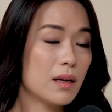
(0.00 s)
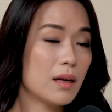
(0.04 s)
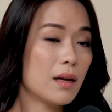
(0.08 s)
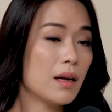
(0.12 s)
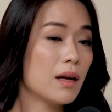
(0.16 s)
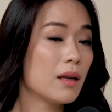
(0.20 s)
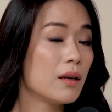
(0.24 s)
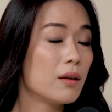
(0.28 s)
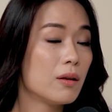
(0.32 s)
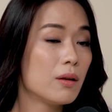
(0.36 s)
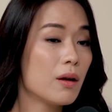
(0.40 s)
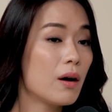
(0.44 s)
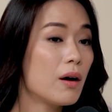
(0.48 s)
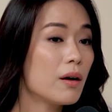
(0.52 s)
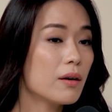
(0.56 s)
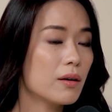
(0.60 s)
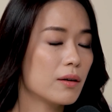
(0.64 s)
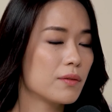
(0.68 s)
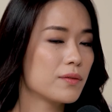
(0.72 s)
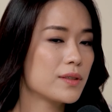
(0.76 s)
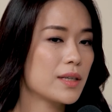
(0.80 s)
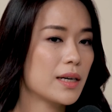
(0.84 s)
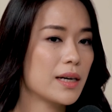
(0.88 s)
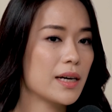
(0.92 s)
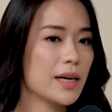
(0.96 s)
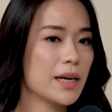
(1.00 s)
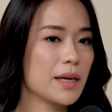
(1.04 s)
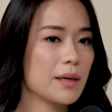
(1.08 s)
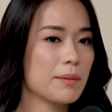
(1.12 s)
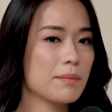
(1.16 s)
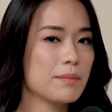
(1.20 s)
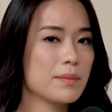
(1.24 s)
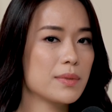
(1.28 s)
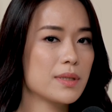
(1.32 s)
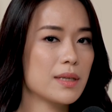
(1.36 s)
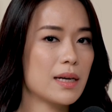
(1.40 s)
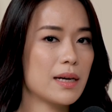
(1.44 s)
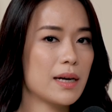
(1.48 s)
a lot of
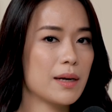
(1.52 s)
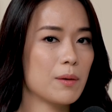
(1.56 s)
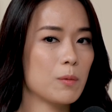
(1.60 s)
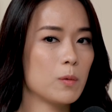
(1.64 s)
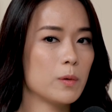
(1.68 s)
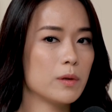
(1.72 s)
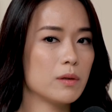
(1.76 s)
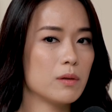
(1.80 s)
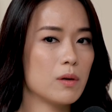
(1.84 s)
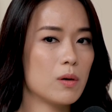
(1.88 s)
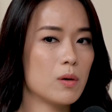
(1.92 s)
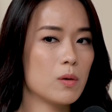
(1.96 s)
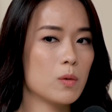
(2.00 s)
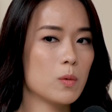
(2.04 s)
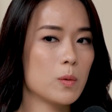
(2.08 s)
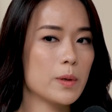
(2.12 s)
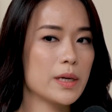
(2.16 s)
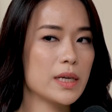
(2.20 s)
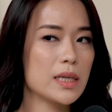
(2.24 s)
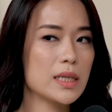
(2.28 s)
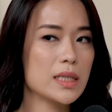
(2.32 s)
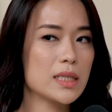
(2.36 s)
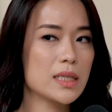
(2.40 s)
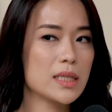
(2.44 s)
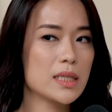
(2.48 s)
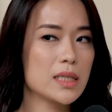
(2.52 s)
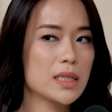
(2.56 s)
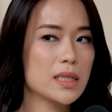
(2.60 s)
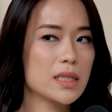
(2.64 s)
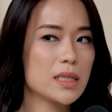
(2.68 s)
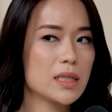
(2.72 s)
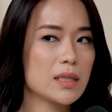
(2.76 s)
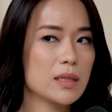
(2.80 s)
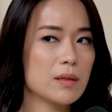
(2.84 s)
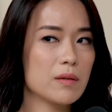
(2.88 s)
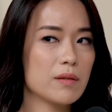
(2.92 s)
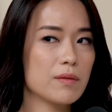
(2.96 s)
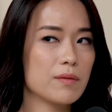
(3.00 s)
times I will always